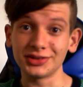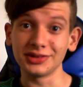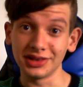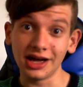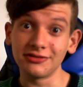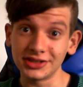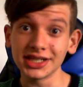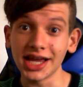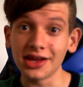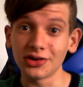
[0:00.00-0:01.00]
love to
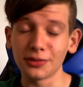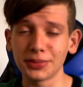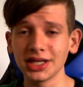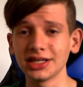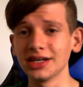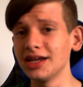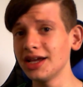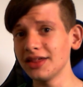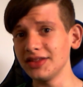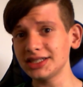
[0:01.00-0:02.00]
get your opinion.
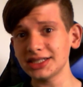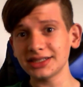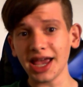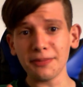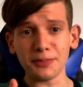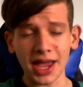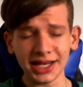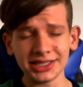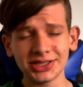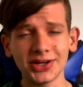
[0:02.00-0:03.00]
This is a
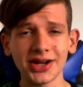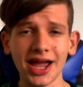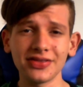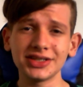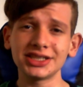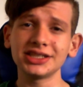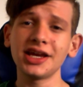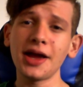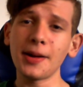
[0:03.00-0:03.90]
penny stock, and this is